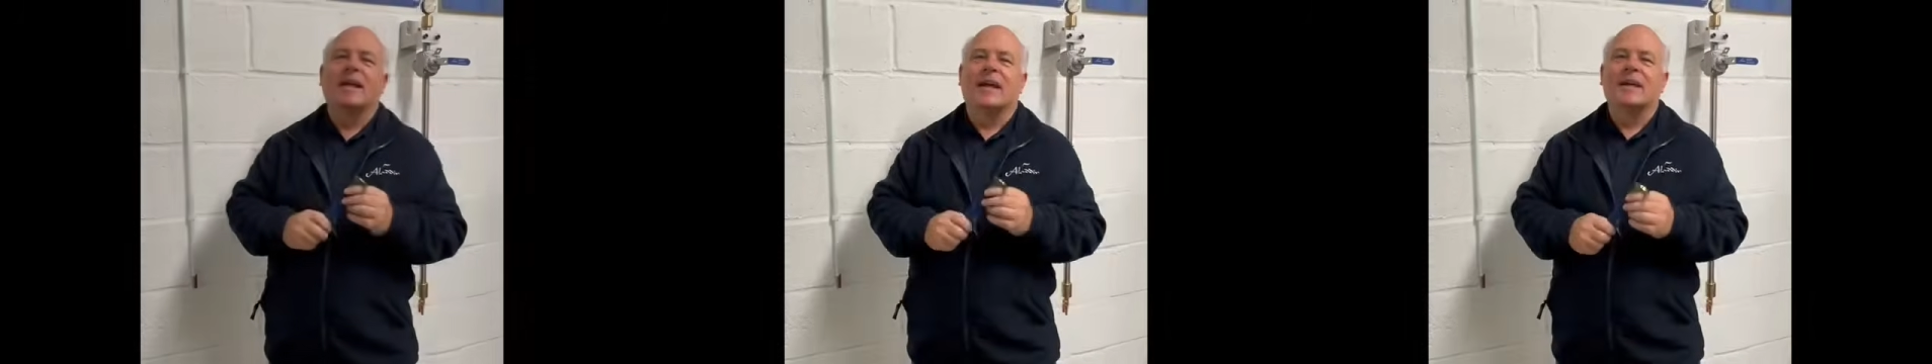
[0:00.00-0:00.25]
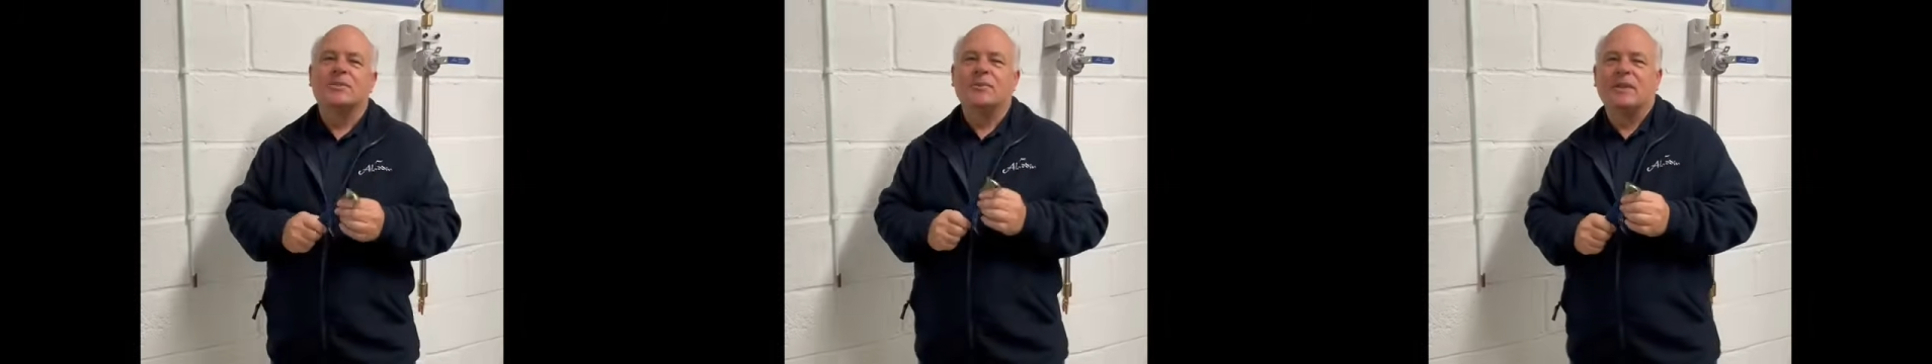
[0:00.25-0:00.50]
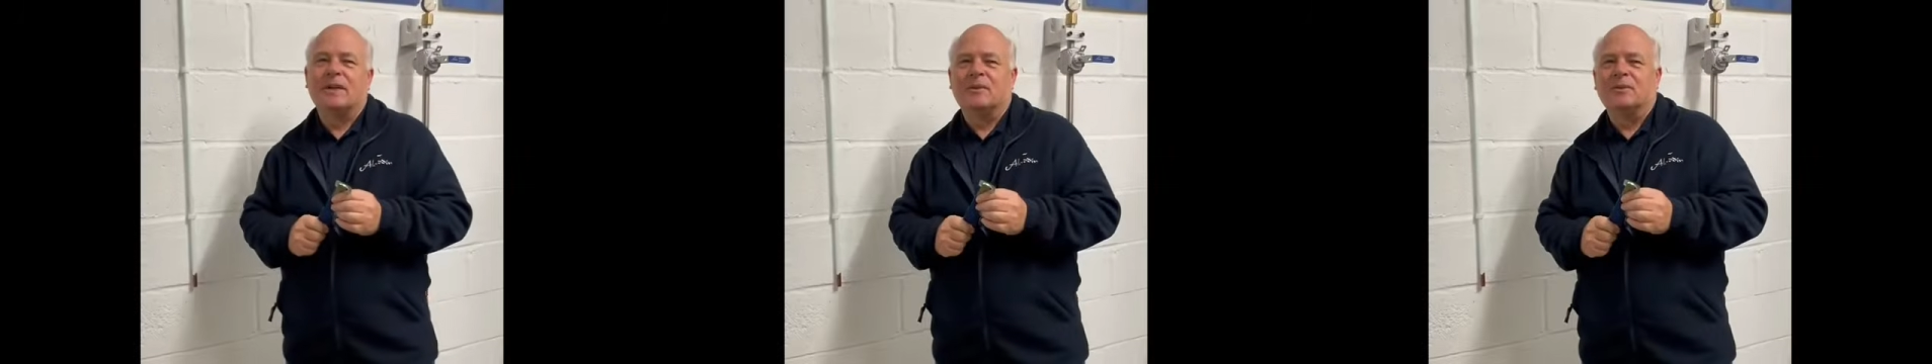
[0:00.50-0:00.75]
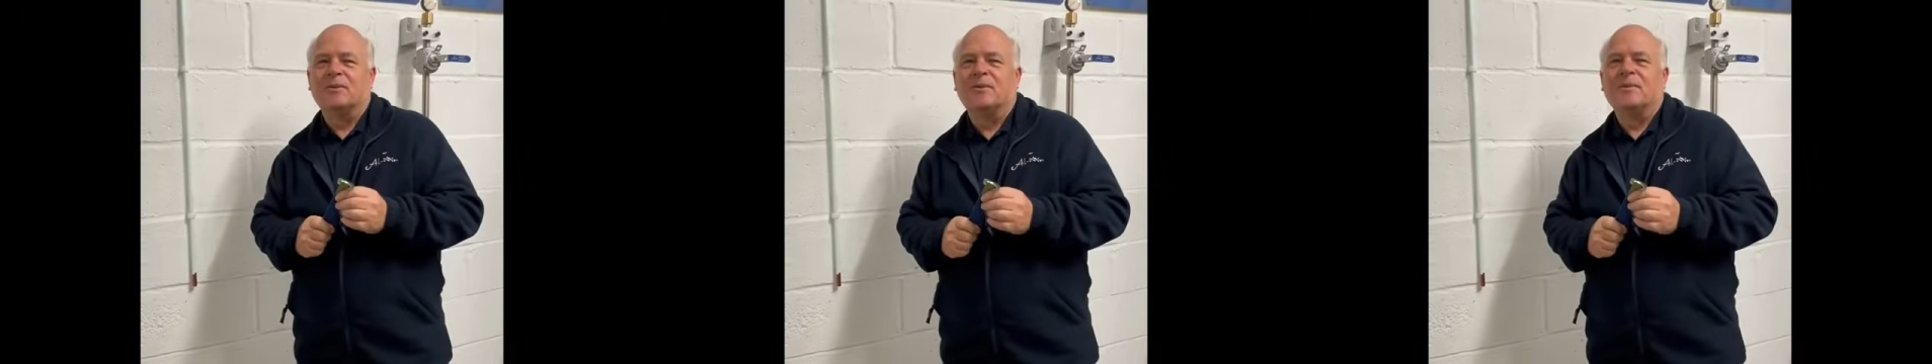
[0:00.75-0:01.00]
As we
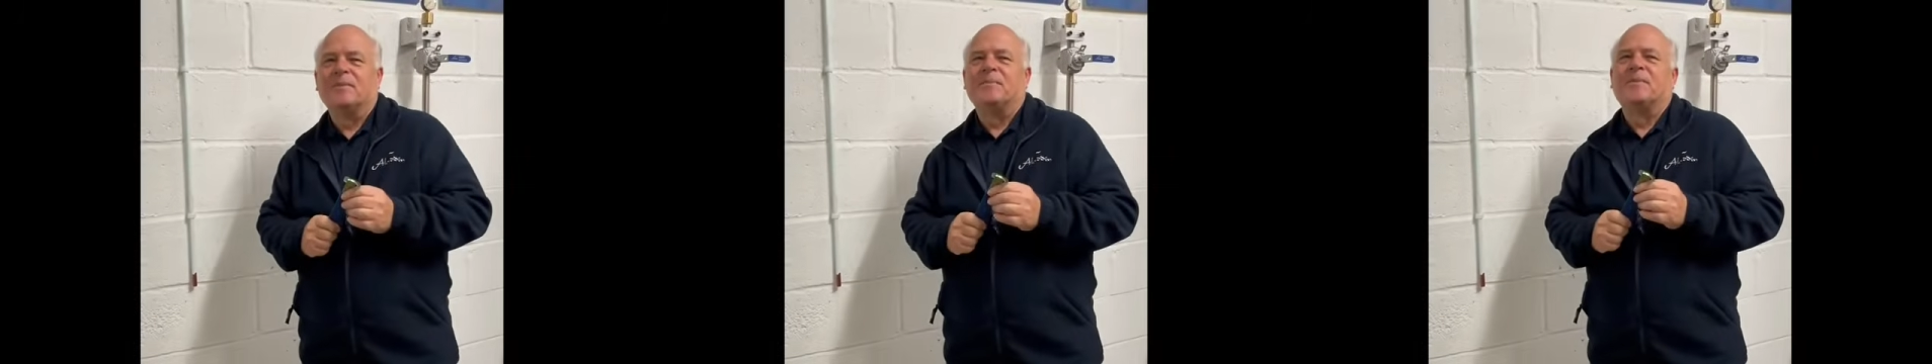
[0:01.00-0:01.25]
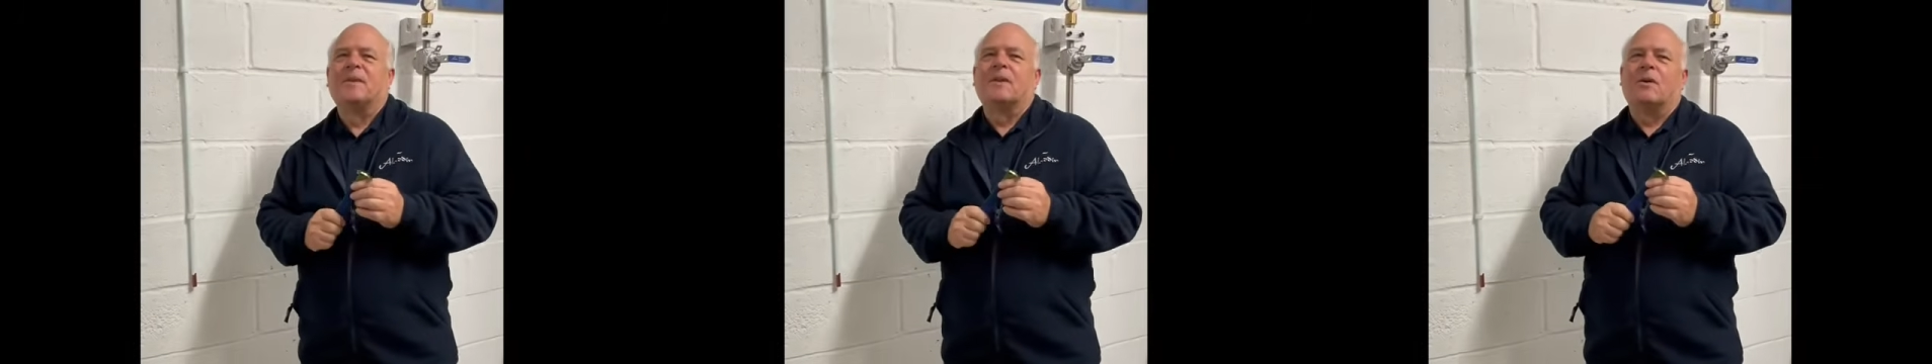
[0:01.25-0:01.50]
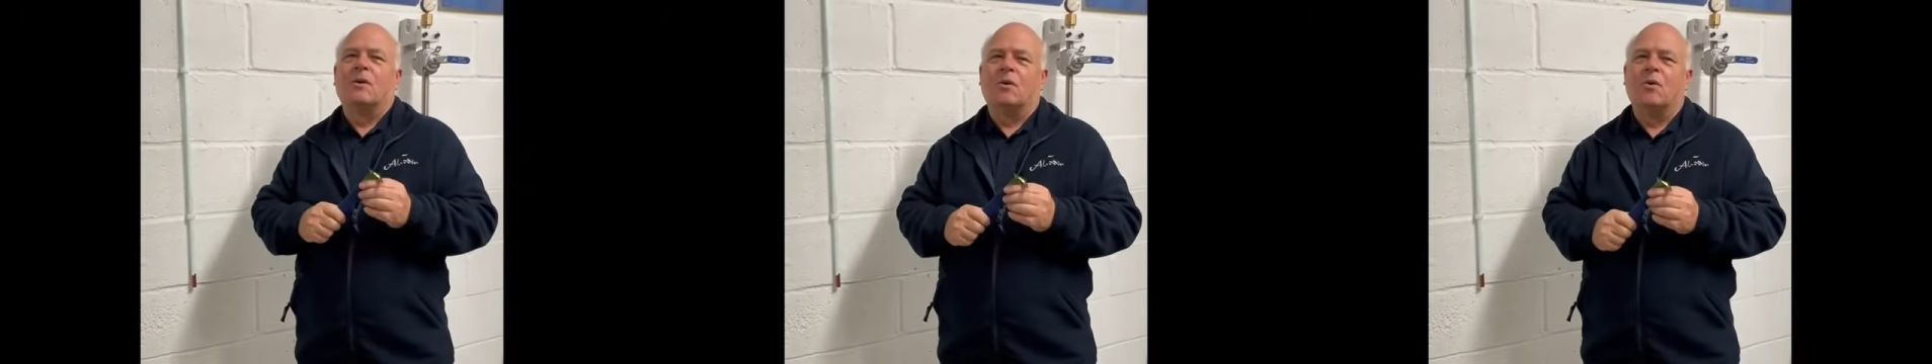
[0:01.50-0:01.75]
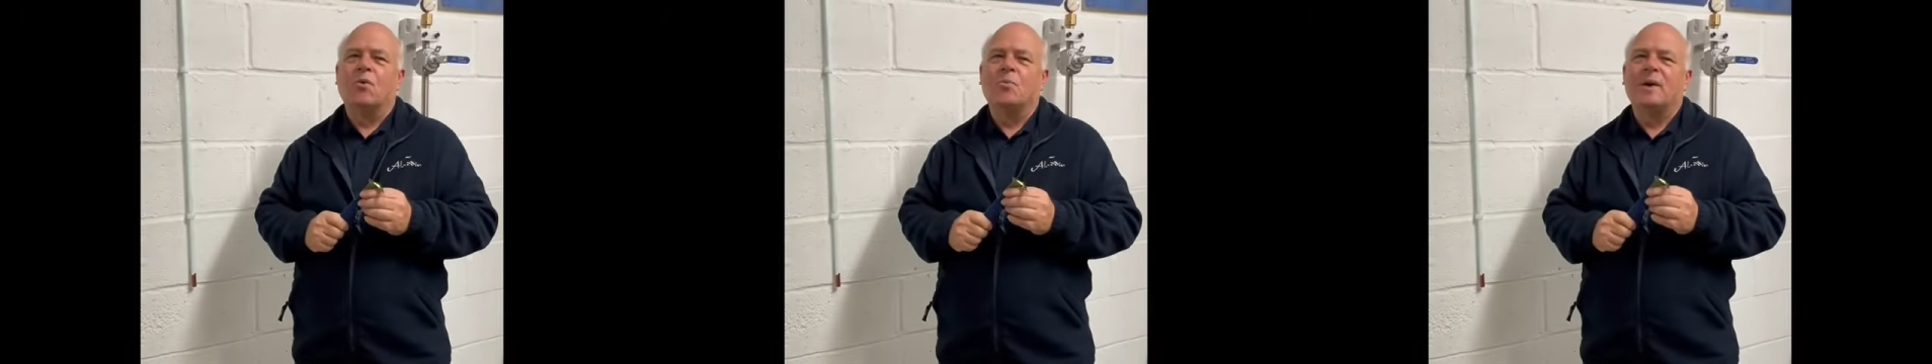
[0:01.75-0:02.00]
know,
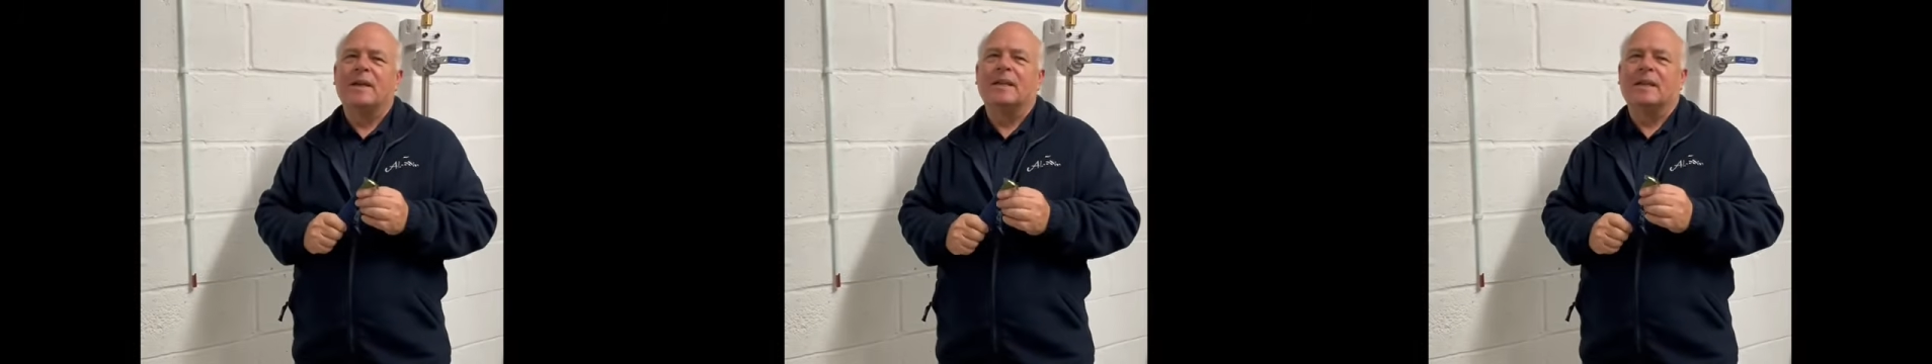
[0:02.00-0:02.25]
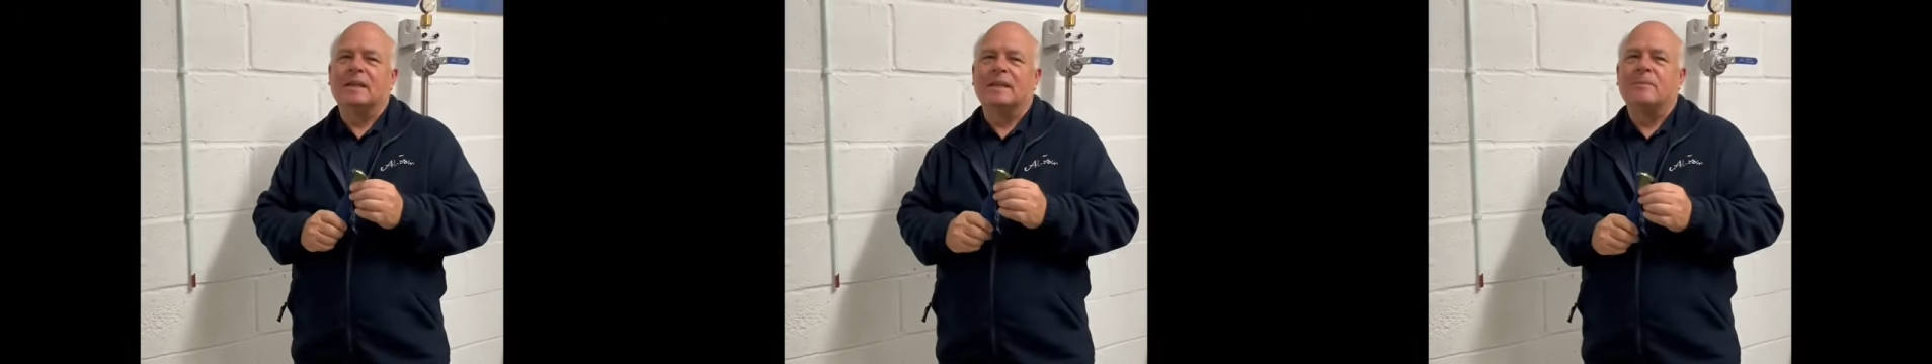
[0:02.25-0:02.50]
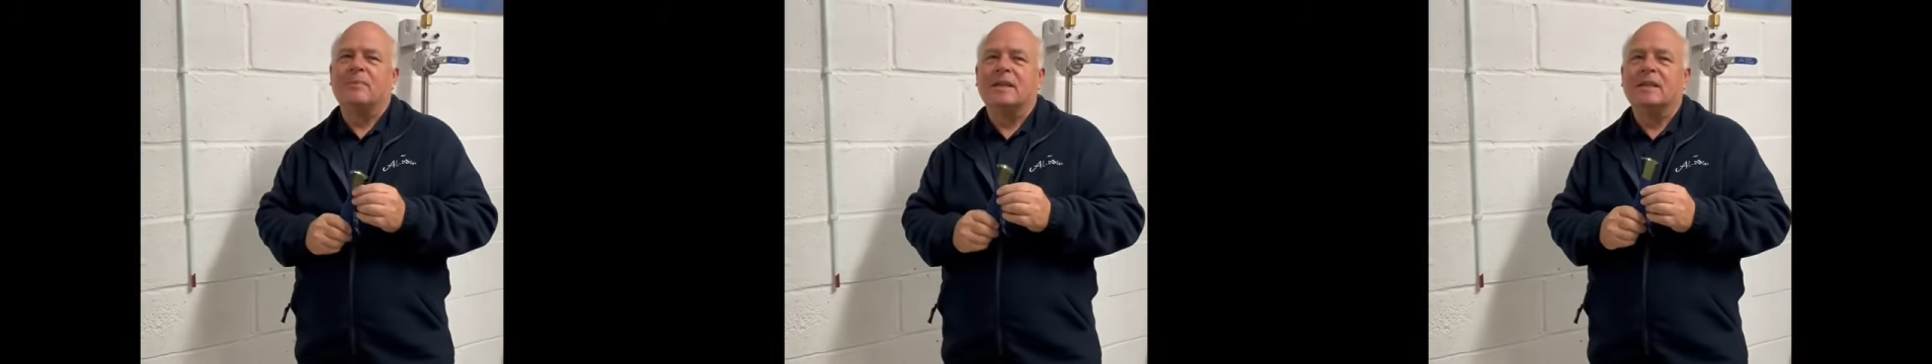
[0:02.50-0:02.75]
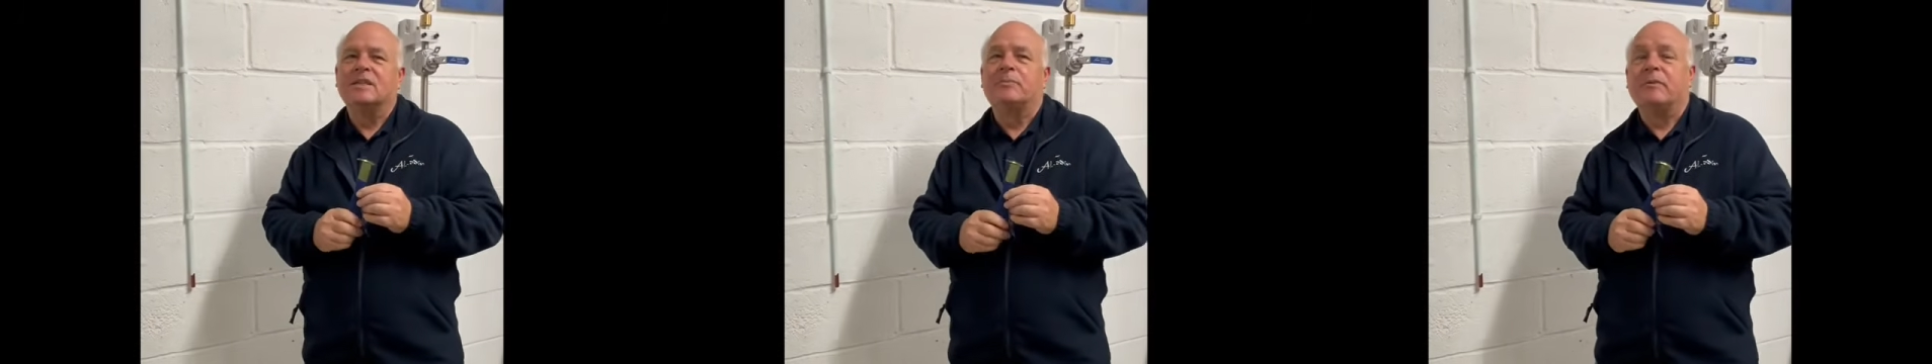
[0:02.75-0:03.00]
all paint and debris
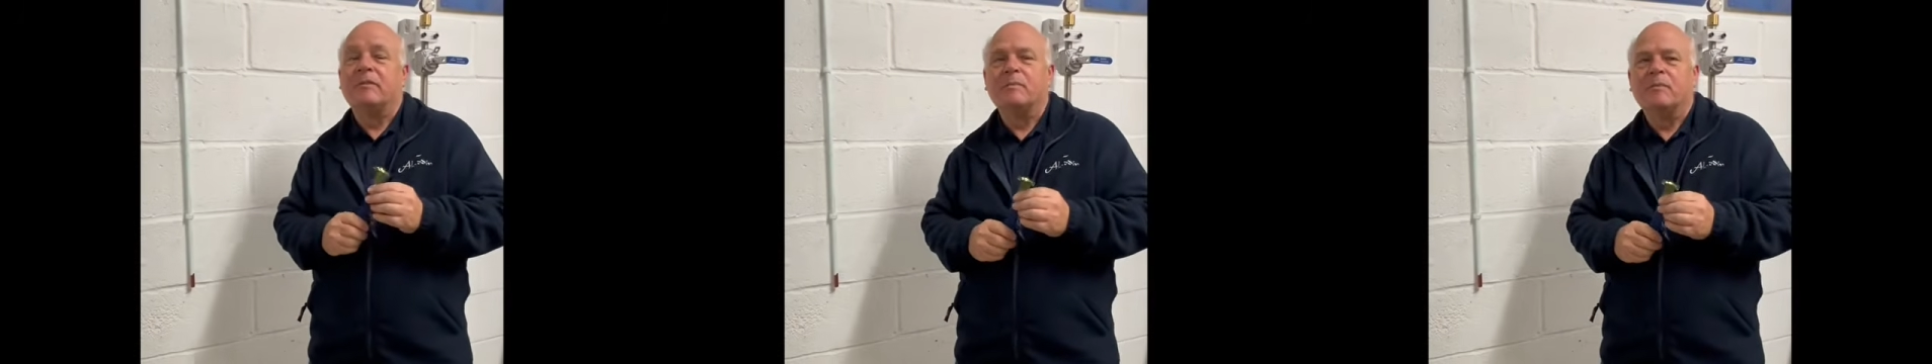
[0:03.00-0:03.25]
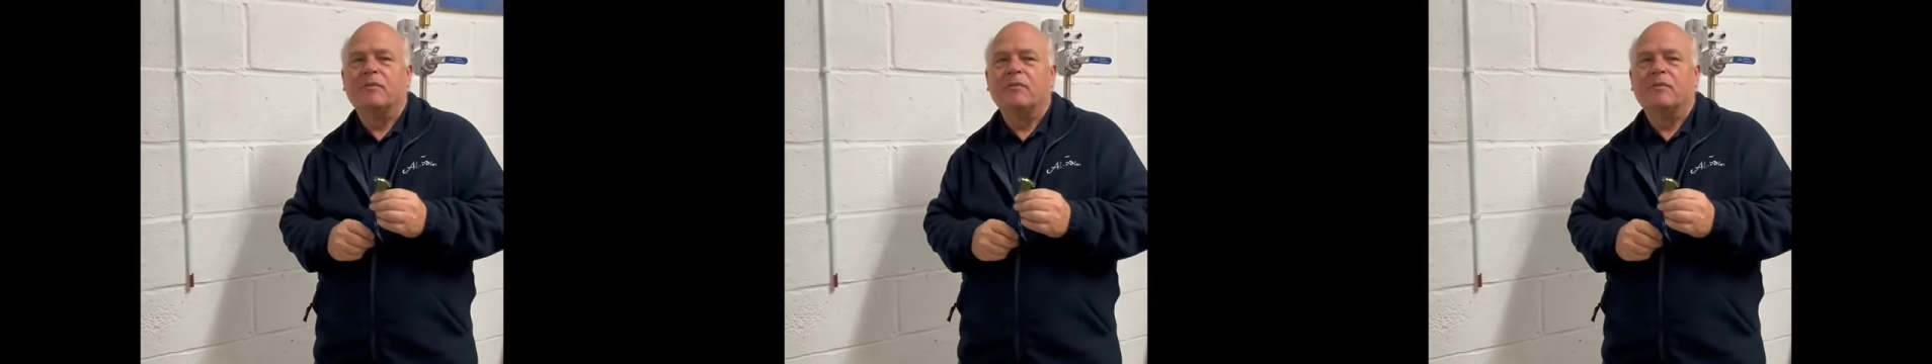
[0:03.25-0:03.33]
needs to be